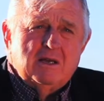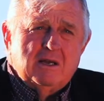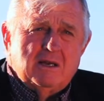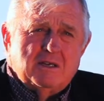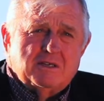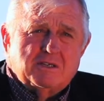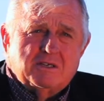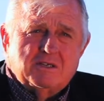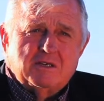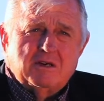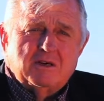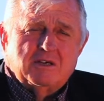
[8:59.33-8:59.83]

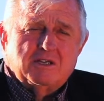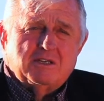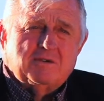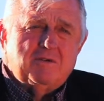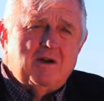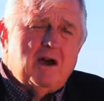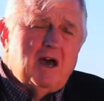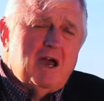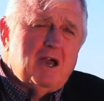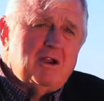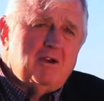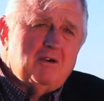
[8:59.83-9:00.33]
series of
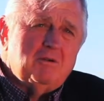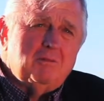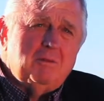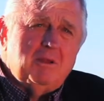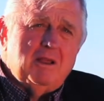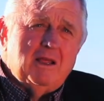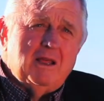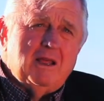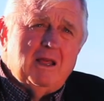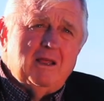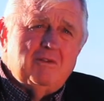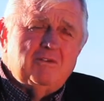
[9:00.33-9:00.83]
hydro
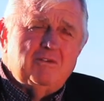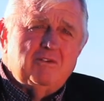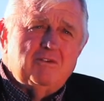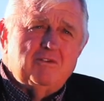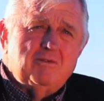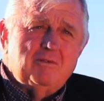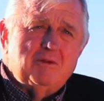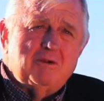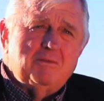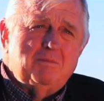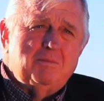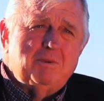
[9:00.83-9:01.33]
plants as
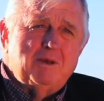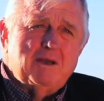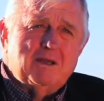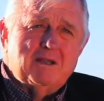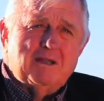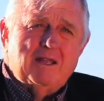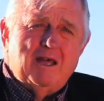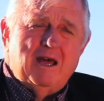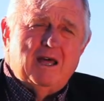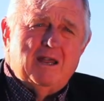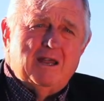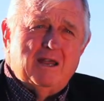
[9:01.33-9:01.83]
we pick
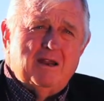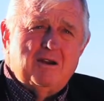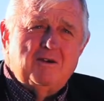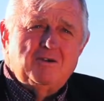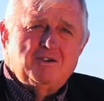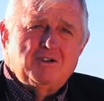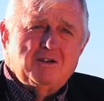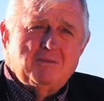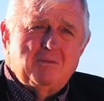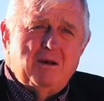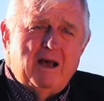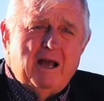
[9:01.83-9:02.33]
that
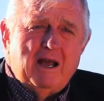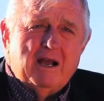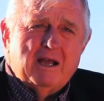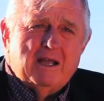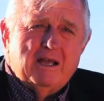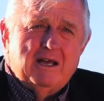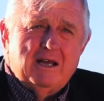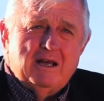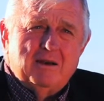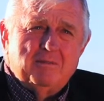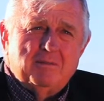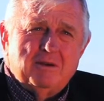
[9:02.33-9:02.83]
energy back
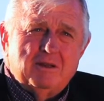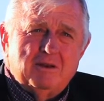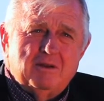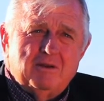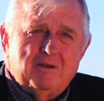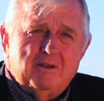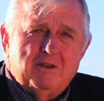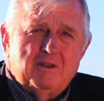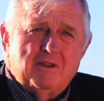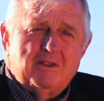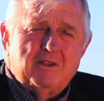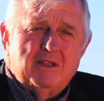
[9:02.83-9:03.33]
up.
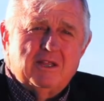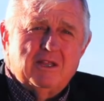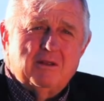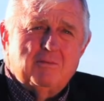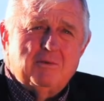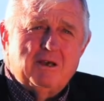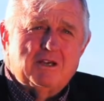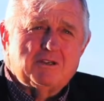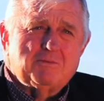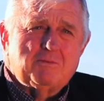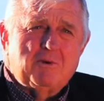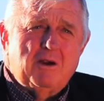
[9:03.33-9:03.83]
The thing
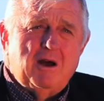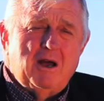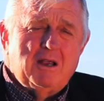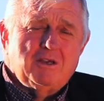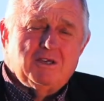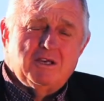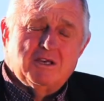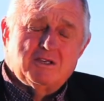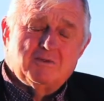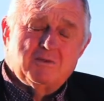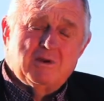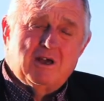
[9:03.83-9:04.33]
about this
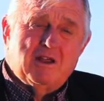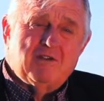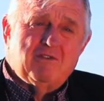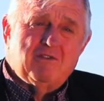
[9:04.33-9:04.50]
project, we got a